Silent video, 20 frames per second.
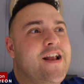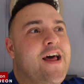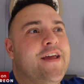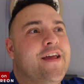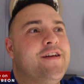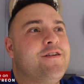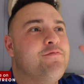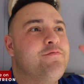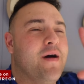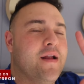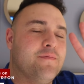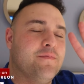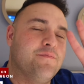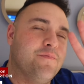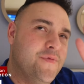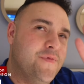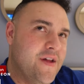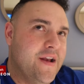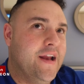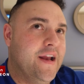like, well,
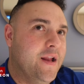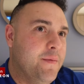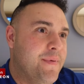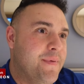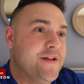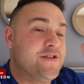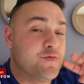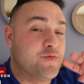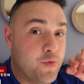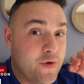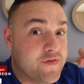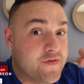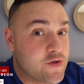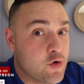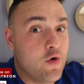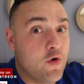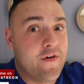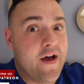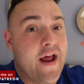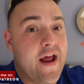the little bits we've
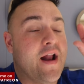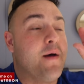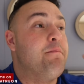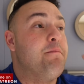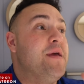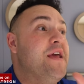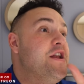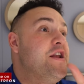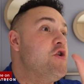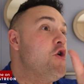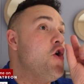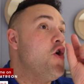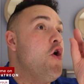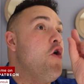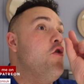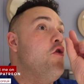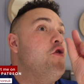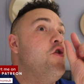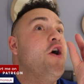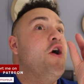saw that, and I mean
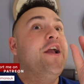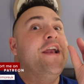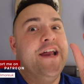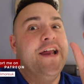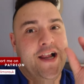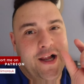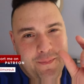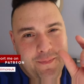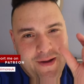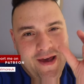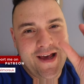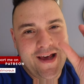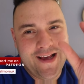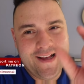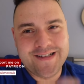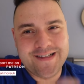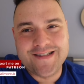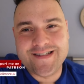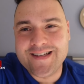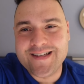the little
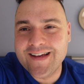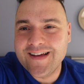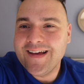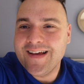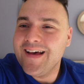bits.